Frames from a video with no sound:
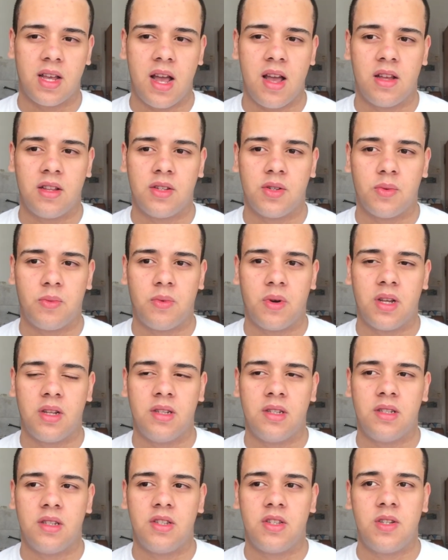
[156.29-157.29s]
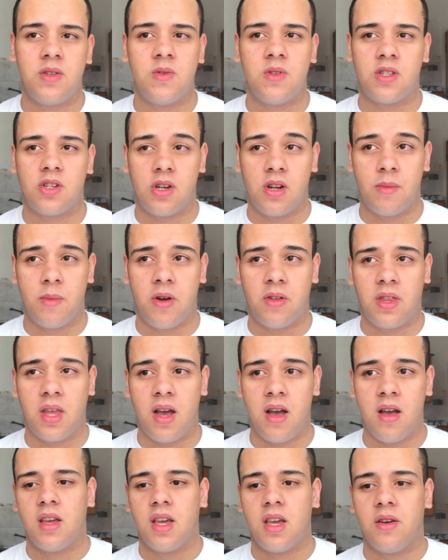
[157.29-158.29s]
And when the students heard about
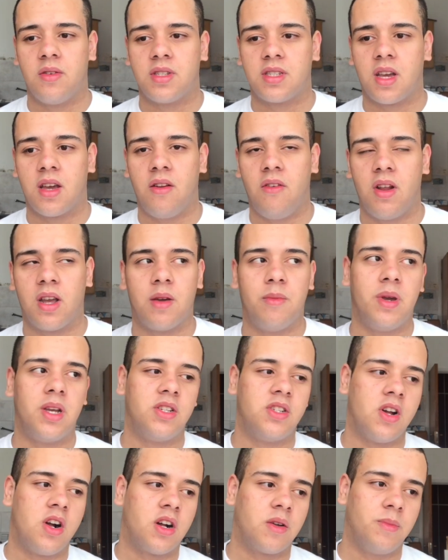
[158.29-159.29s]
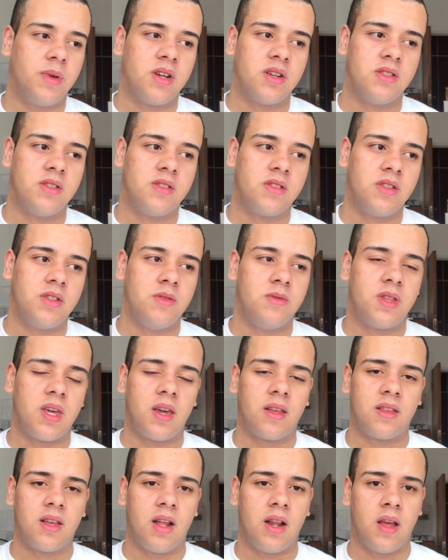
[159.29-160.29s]
that, it was kind of like a big shock, because you
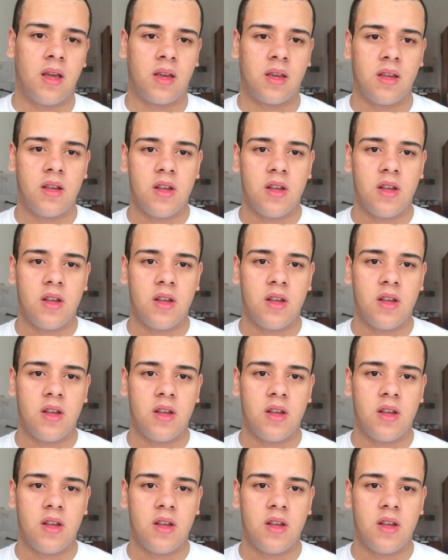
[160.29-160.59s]
think that like